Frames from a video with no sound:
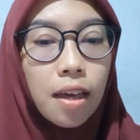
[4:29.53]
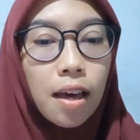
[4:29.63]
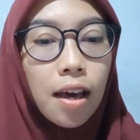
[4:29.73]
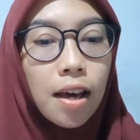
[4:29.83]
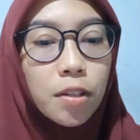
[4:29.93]

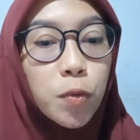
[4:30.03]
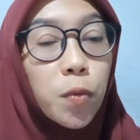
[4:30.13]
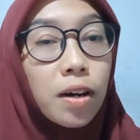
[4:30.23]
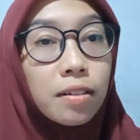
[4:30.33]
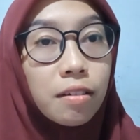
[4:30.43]
as
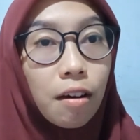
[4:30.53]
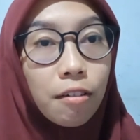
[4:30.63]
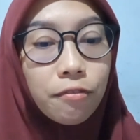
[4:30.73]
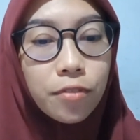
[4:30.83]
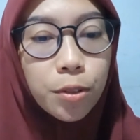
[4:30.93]
one
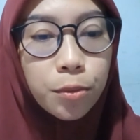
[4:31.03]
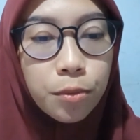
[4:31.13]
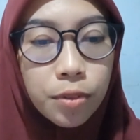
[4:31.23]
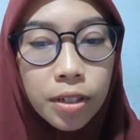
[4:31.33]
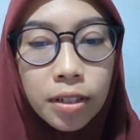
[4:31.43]
of the
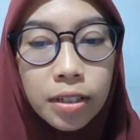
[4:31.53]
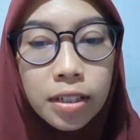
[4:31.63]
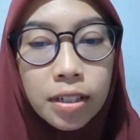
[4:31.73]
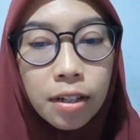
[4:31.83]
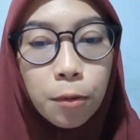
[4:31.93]
world
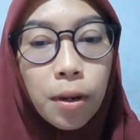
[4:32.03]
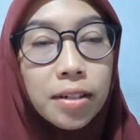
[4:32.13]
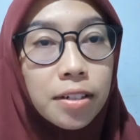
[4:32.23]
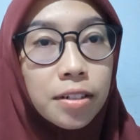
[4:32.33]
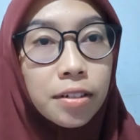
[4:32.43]

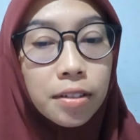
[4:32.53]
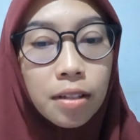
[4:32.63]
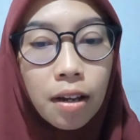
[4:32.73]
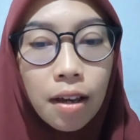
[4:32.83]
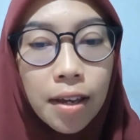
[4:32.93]
wonders
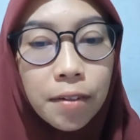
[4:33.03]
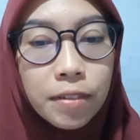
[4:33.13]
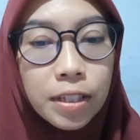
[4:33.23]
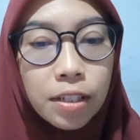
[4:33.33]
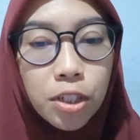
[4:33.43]

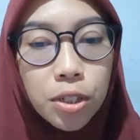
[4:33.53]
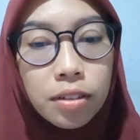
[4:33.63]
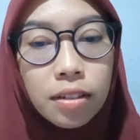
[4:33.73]
heritage.